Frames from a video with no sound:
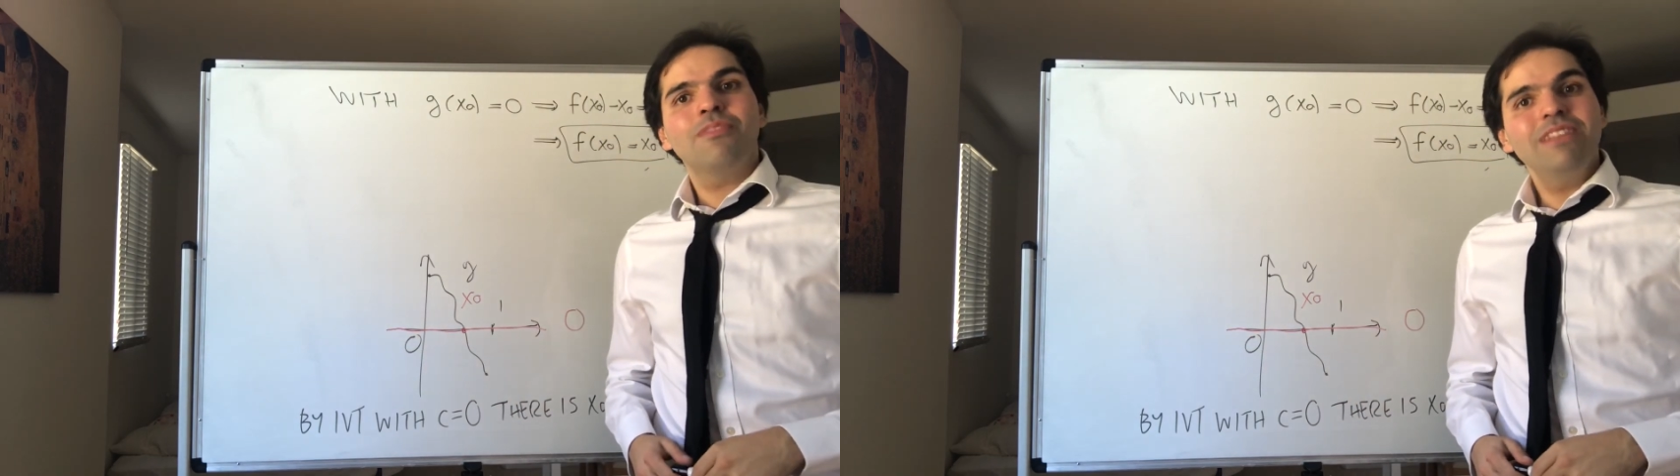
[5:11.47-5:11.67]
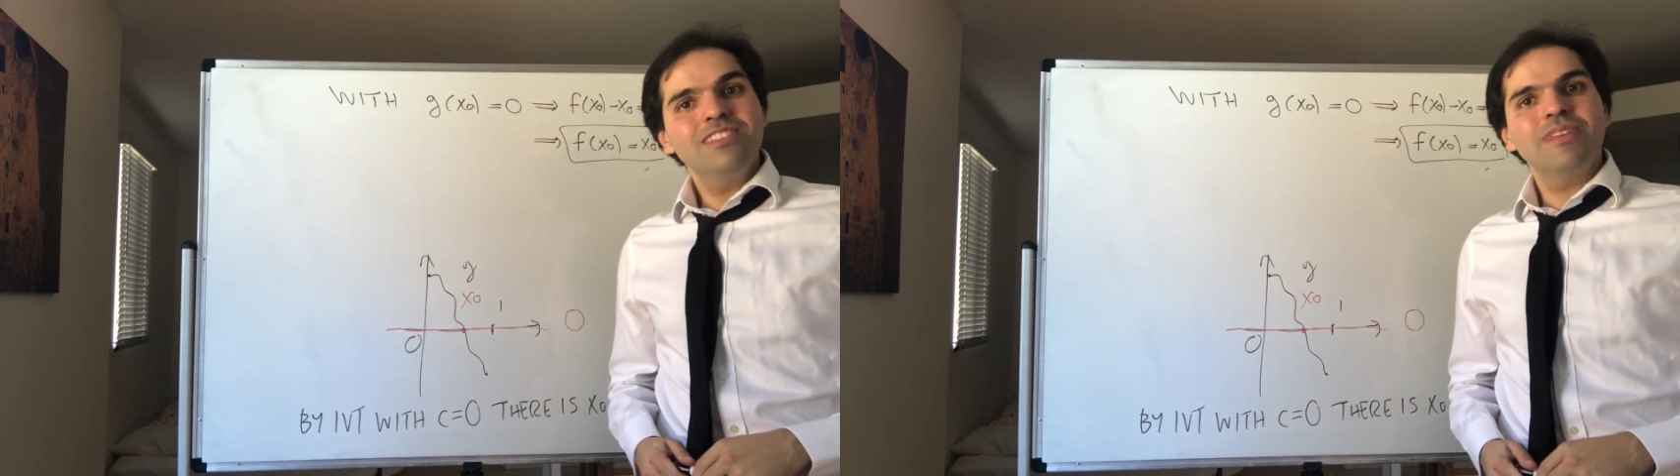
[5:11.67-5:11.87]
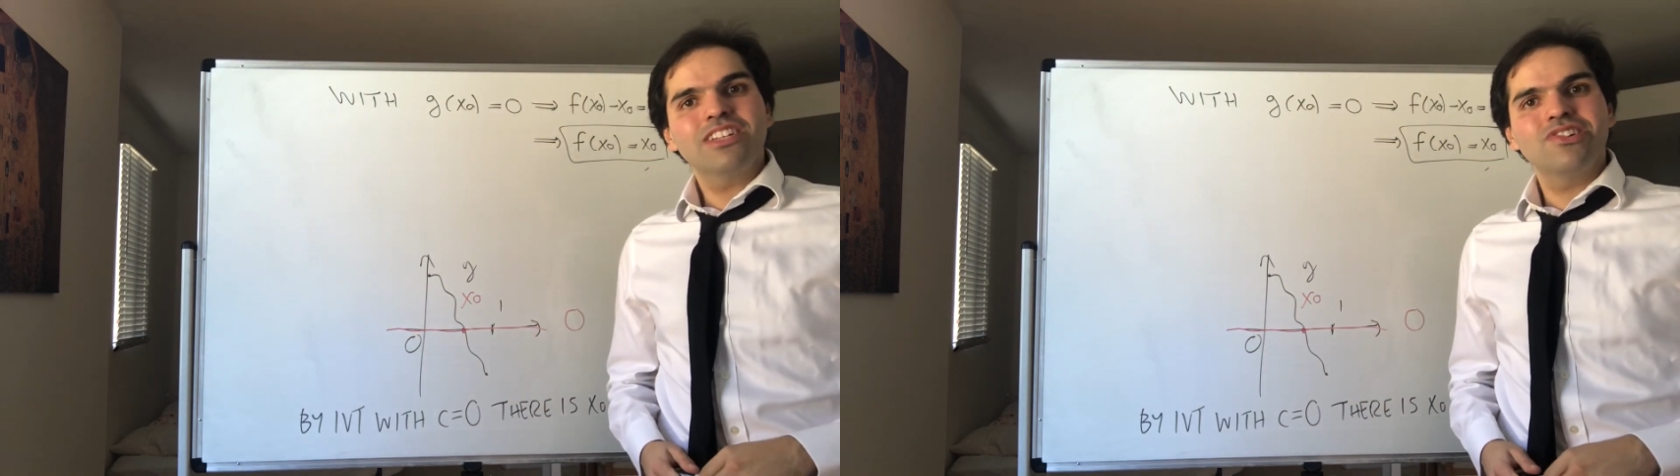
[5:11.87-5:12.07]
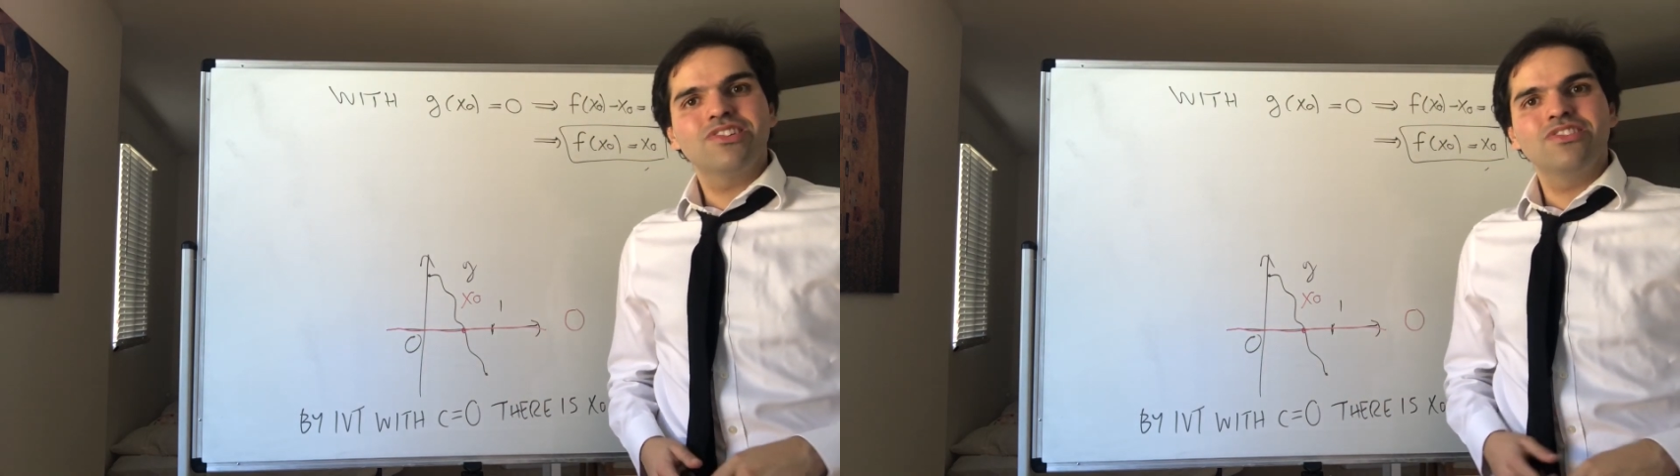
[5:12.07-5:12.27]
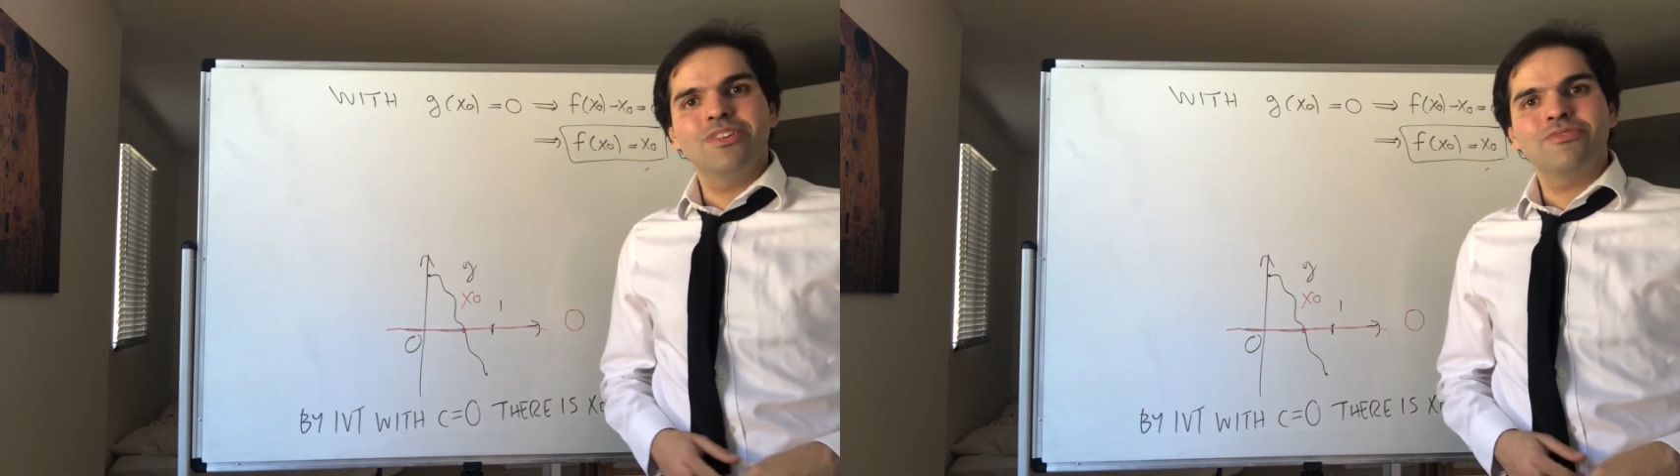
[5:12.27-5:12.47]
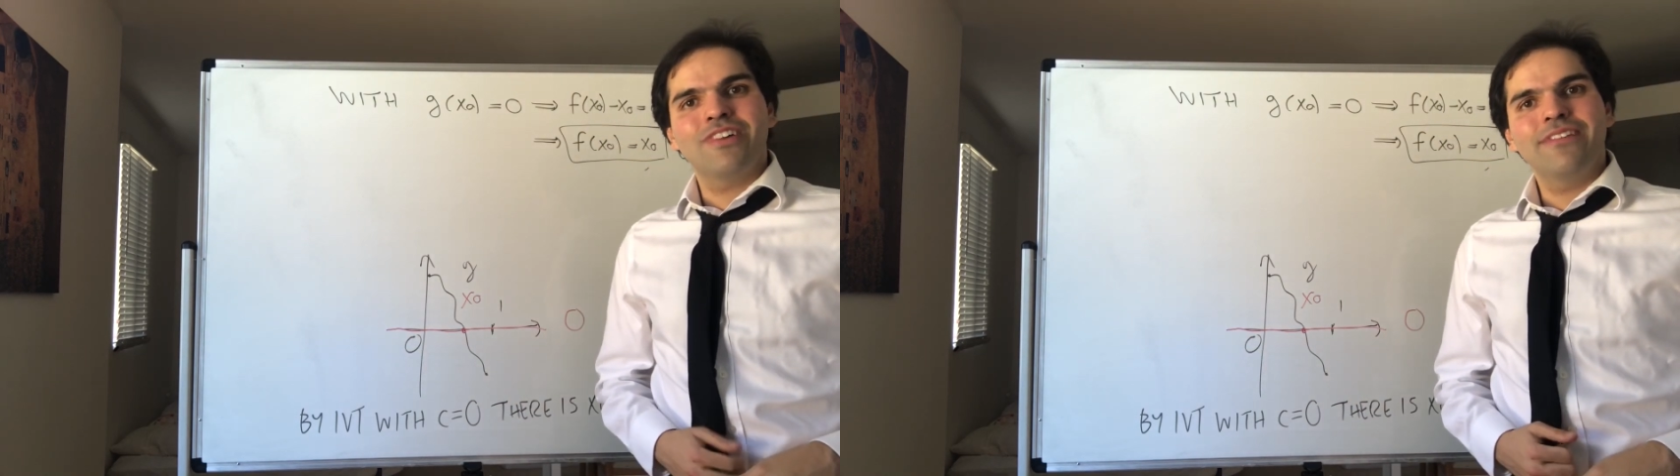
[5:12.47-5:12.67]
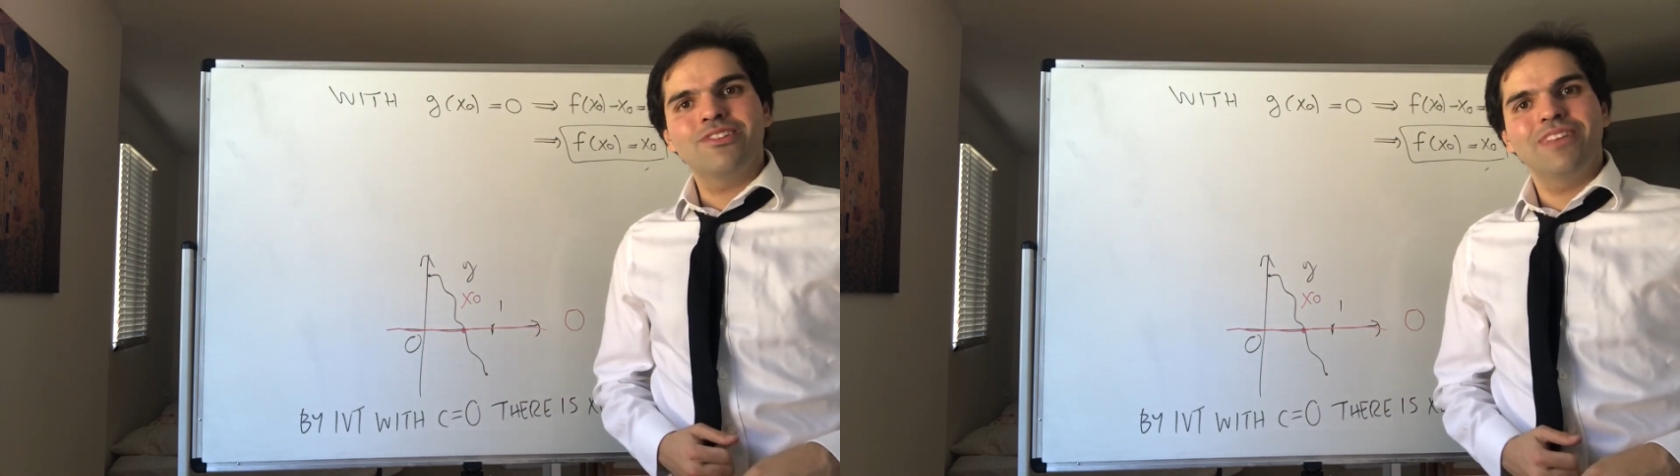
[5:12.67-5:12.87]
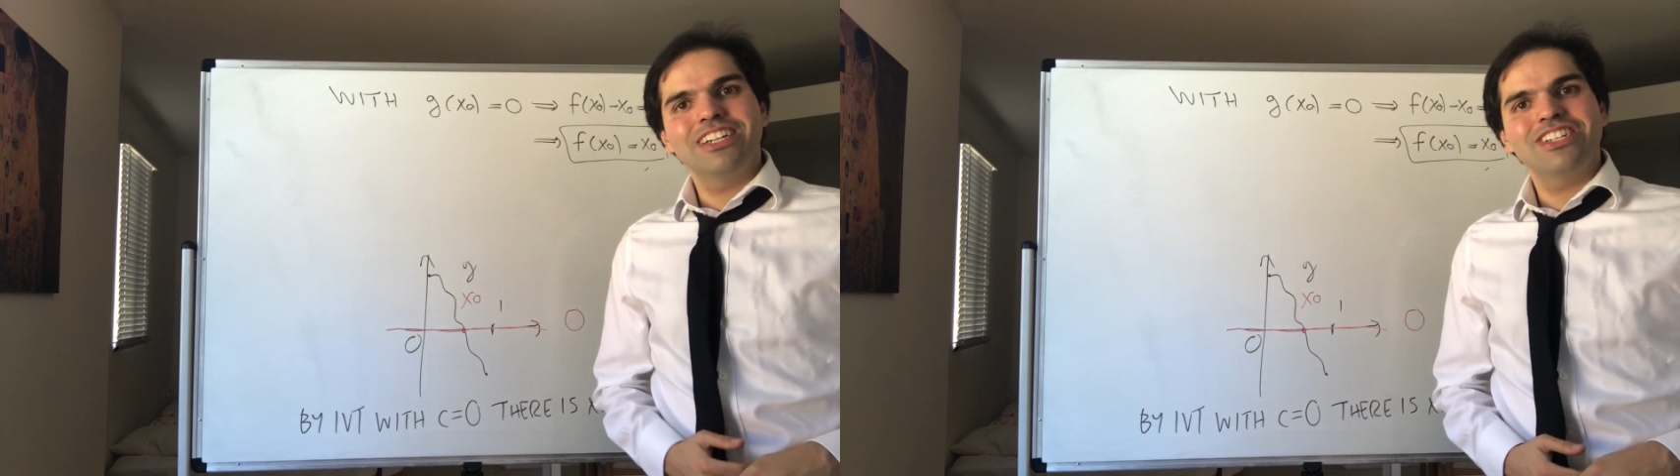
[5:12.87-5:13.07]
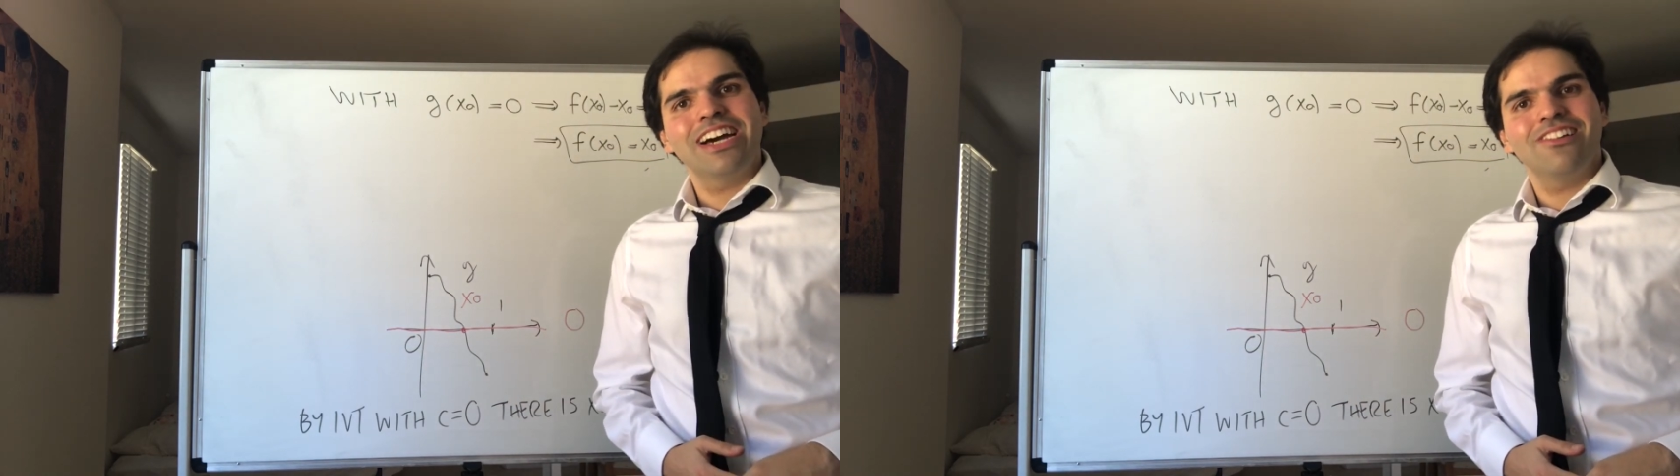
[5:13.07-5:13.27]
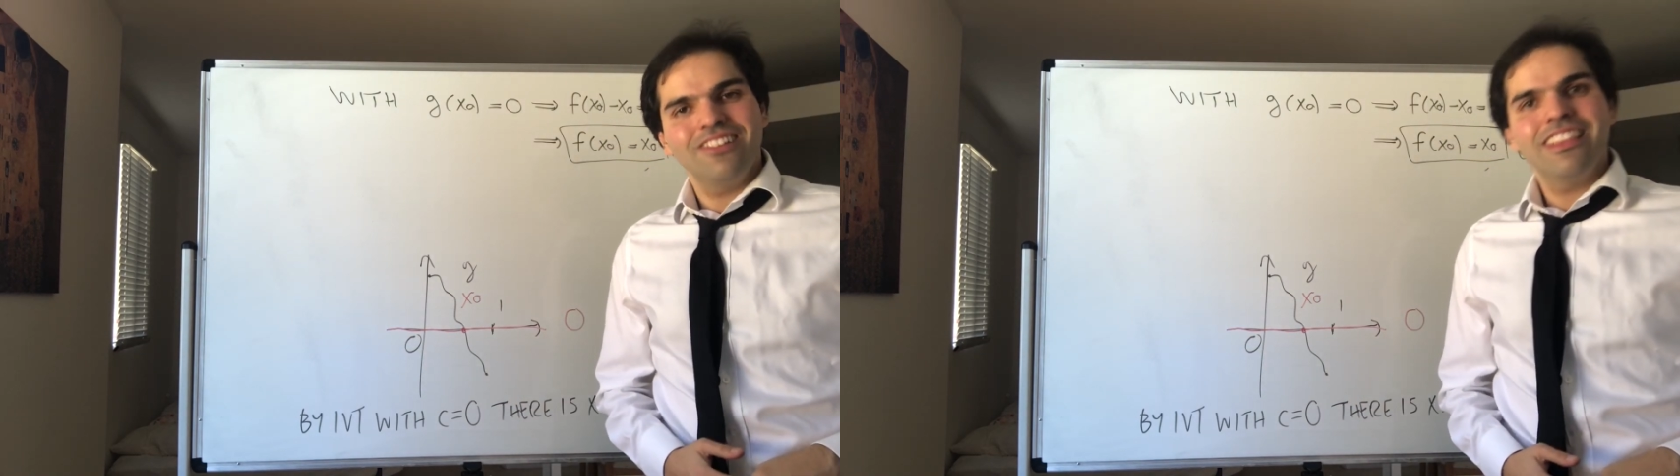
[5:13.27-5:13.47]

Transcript: please make sure to subscribe to my channel.